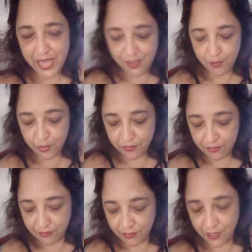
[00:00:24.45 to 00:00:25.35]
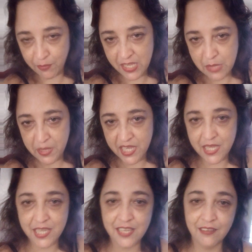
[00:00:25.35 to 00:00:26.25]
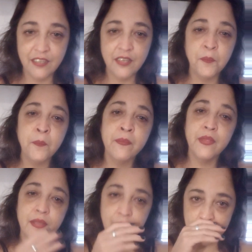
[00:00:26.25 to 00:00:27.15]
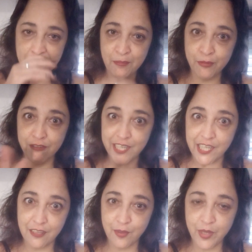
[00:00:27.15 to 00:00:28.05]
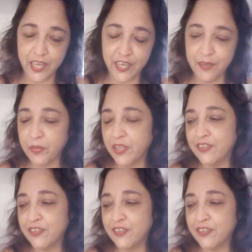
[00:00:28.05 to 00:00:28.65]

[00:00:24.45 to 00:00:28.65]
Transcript: Give me space. Let me breathe, okay?